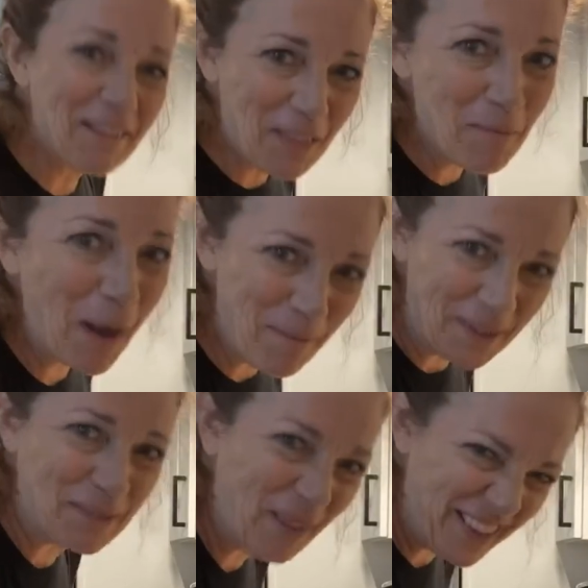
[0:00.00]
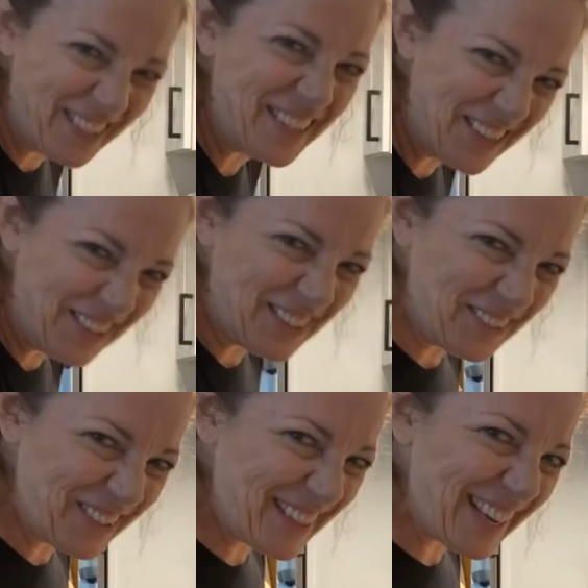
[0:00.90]
them up as much as you
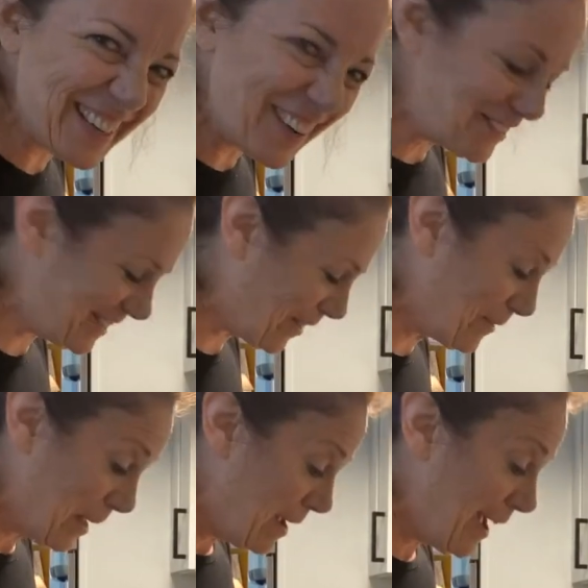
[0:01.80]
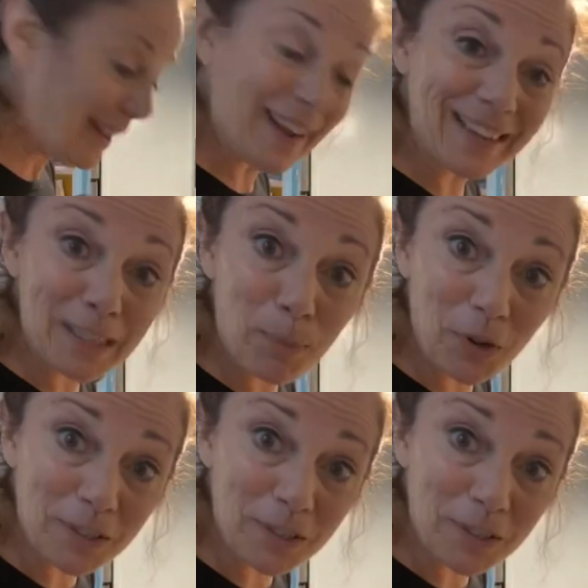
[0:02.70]
do with keto. So again, it's a personal